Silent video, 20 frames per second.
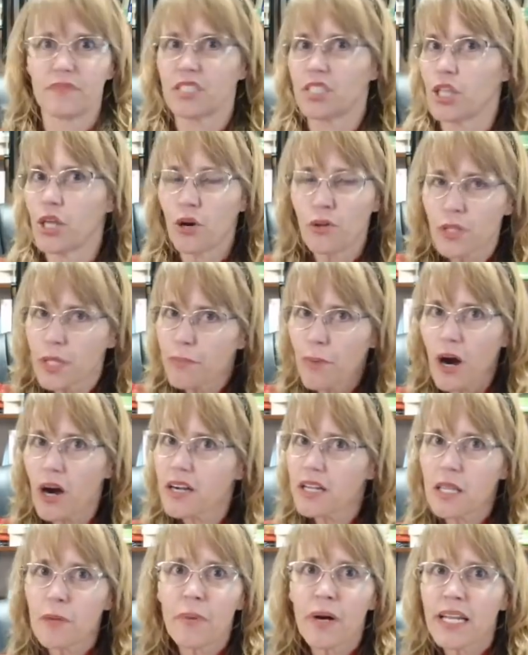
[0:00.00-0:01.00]
the only part
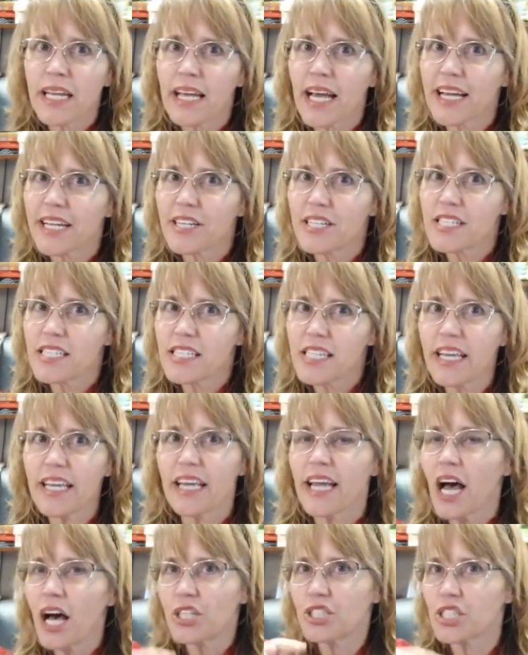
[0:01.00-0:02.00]
of the bunny I could
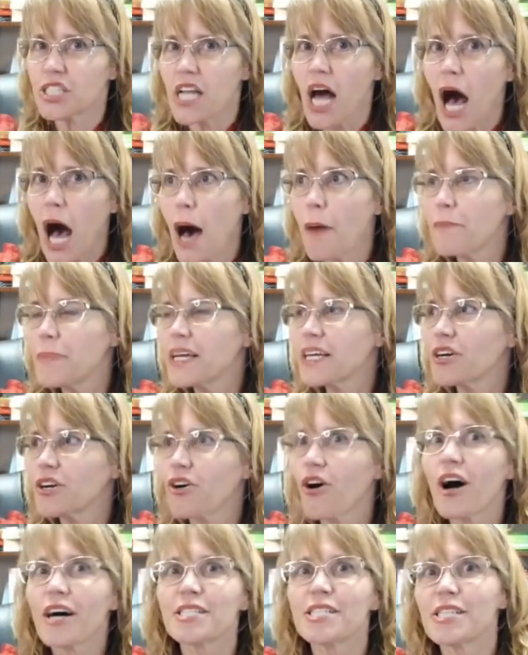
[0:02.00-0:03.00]
see, just hopping
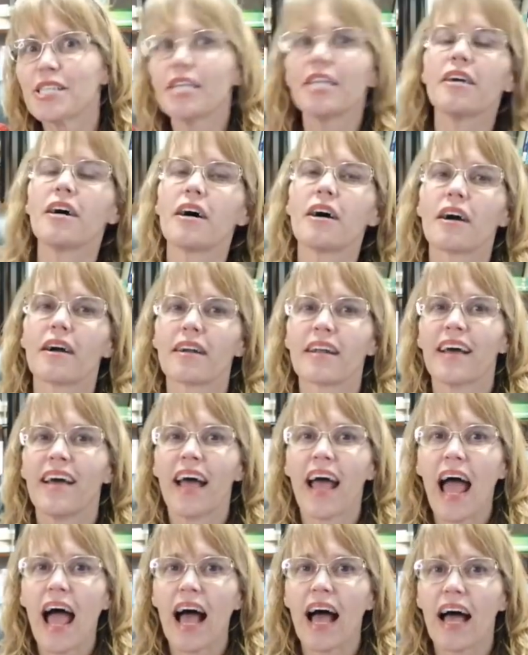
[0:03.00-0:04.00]
across the yard,
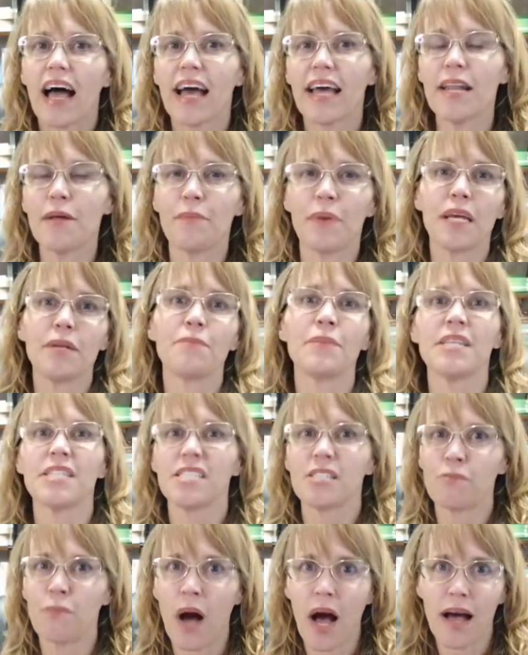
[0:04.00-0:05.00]
and it made me
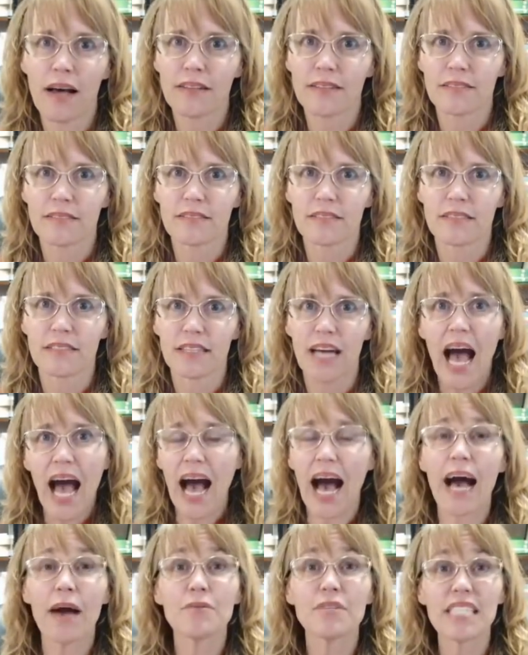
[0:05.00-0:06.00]
smile.
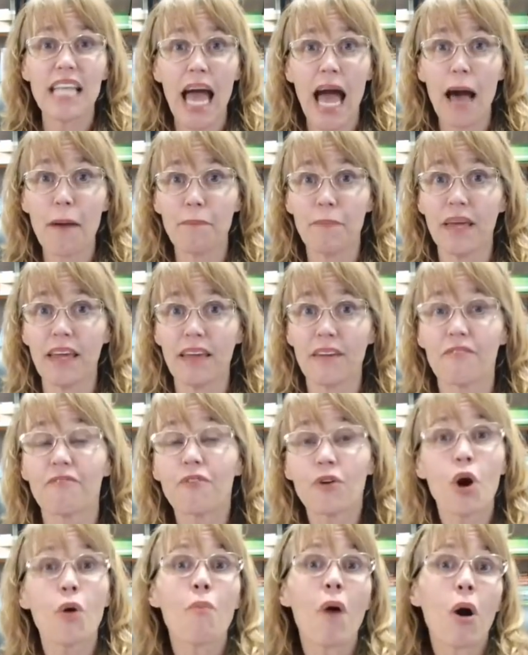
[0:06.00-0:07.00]
I was happy
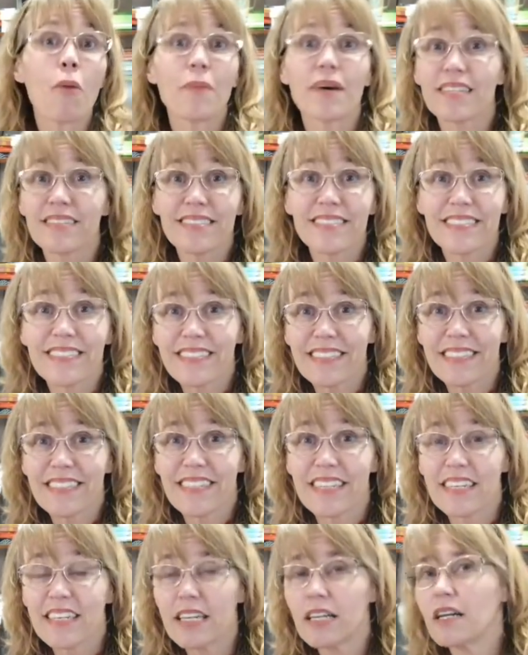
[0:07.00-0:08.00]
for a moment.
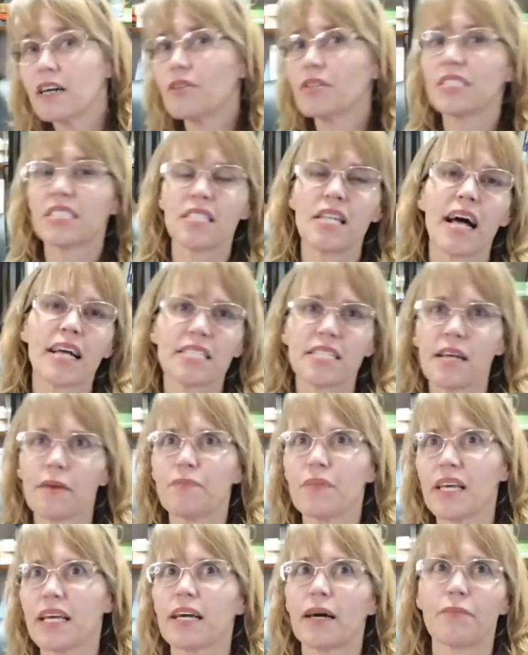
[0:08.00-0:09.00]
You know, it's not
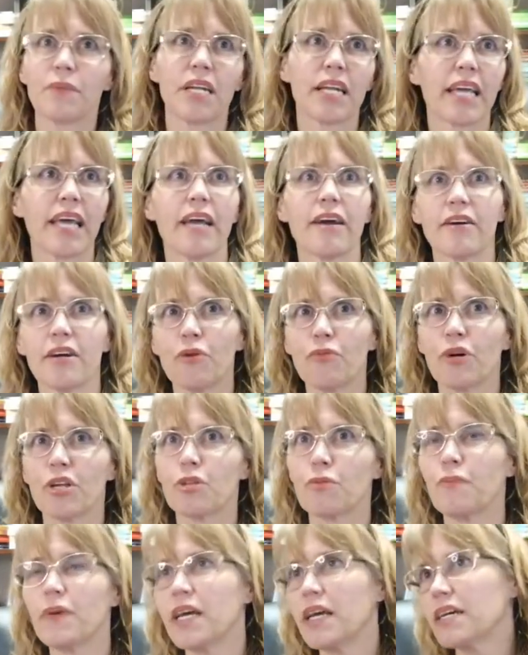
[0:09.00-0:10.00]
something I'm going to carry
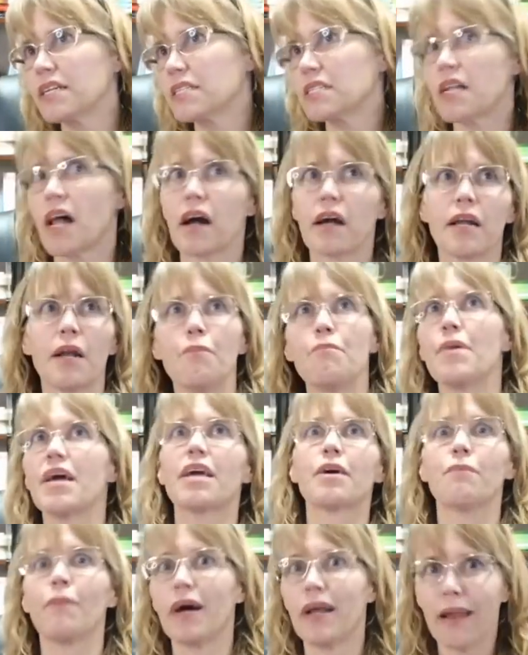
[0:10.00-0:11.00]
with me and it's not going to
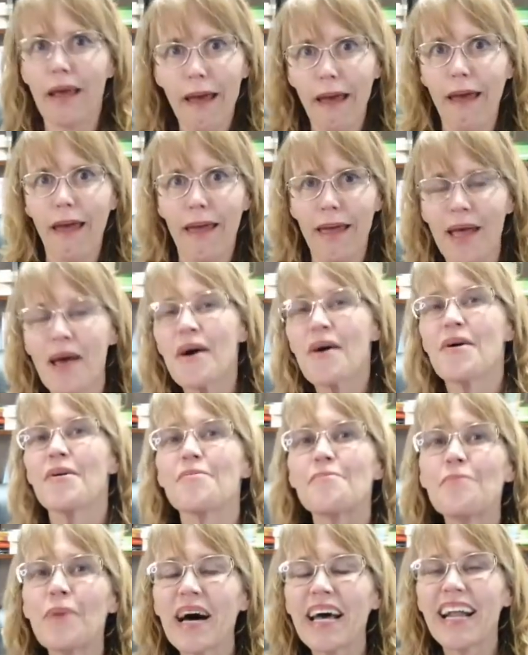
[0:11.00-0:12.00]
make my day,
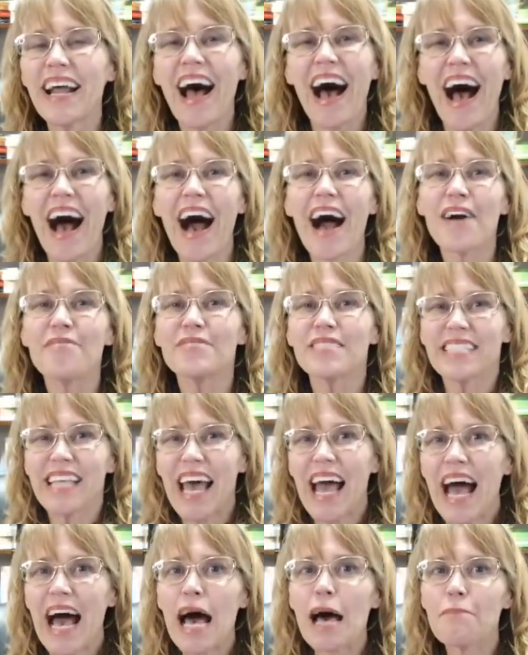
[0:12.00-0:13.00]
but I was
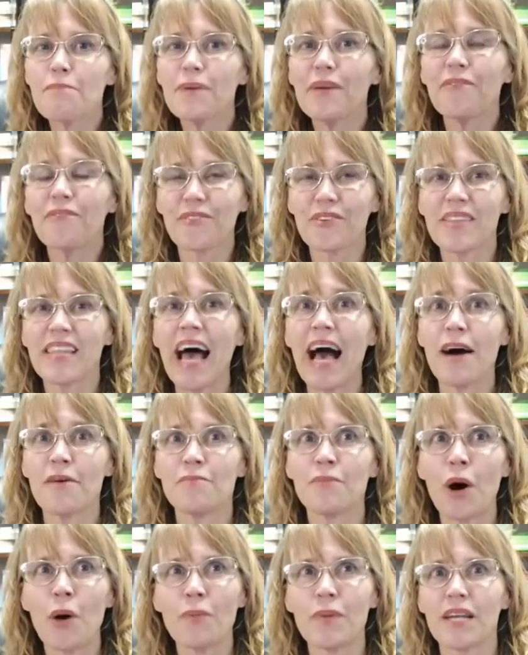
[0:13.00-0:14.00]
happy for that
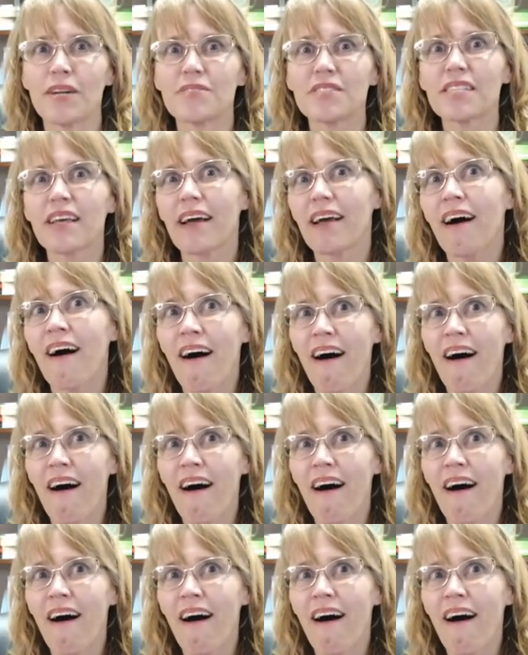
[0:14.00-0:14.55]
moment. It was like,